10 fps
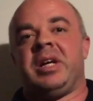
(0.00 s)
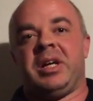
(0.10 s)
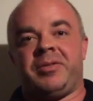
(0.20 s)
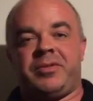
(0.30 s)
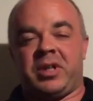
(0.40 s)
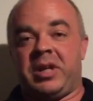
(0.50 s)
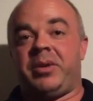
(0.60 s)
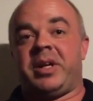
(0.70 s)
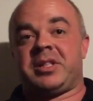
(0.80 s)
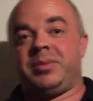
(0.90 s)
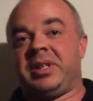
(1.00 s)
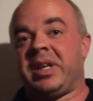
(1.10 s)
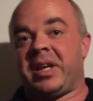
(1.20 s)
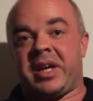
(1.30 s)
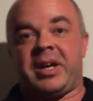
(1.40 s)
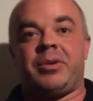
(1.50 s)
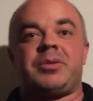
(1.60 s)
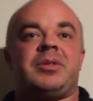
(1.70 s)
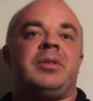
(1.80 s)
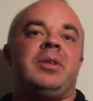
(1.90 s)
If drywall has to be cut
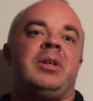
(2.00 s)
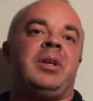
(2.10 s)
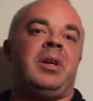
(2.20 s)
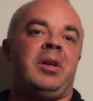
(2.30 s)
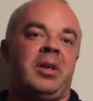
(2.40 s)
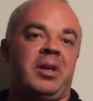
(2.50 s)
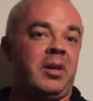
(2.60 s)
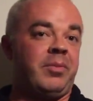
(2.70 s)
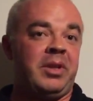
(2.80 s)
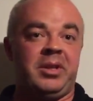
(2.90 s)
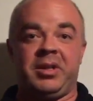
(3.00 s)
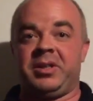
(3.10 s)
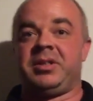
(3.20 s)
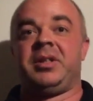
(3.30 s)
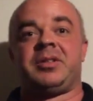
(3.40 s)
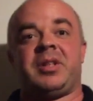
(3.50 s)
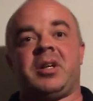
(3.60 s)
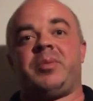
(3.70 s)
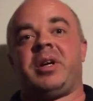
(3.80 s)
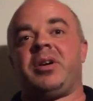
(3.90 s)
out, then you're
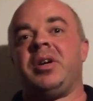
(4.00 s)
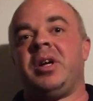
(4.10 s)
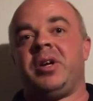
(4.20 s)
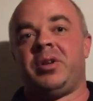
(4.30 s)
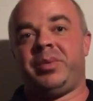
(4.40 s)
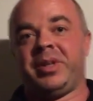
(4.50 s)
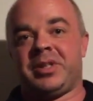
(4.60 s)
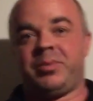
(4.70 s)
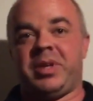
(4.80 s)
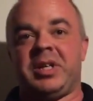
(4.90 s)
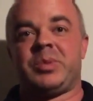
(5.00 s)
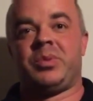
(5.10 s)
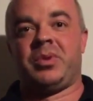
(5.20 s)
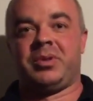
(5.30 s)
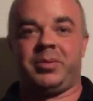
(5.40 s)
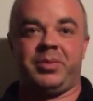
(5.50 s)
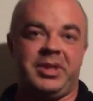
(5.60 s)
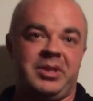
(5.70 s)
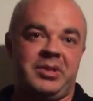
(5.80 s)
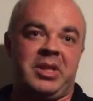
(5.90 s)
talking about replacing baseboards,
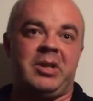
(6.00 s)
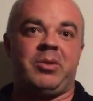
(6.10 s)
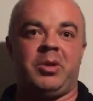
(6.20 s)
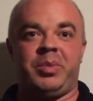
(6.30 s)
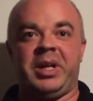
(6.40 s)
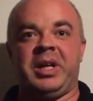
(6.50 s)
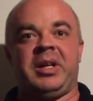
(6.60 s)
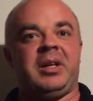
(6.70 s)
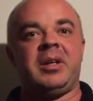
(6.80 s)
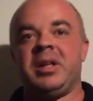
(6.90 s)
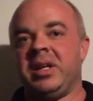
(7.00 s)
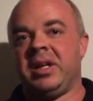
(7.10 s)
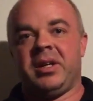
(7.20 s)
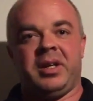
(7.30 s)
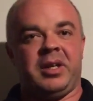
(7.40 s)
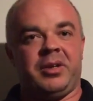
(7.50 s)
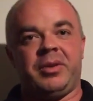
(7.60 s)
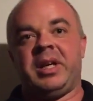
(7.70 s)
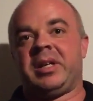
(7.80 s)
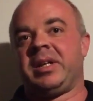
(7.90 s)
replacing drywall, painting.
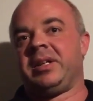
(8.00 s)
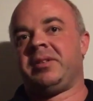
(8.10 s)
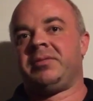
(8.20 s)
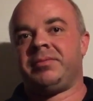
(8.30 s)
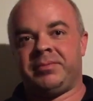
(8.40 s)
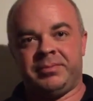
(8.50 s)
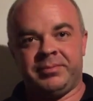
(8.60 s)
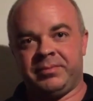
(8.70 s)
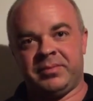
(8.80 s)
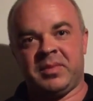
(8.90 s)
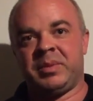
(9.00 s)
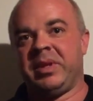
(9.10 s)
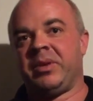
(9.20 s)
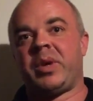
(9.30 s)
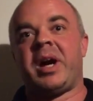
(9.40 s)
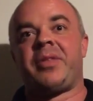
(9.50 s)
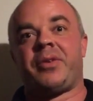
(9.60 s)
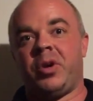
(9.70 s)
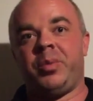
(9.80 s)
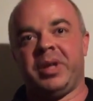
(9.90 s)
It can be
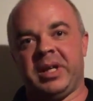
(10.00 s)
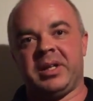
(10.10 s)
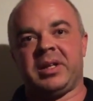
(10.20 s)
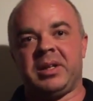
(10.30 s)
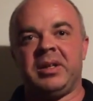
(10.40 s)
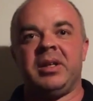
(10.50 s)
rather open-ended.